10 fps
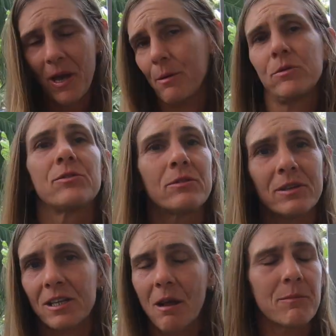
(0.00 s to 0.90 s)
pebble,
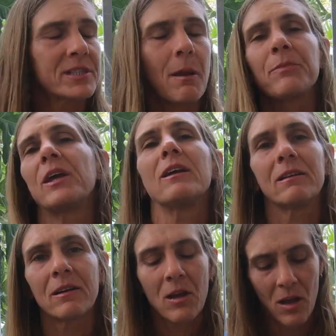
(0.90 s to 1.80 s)
something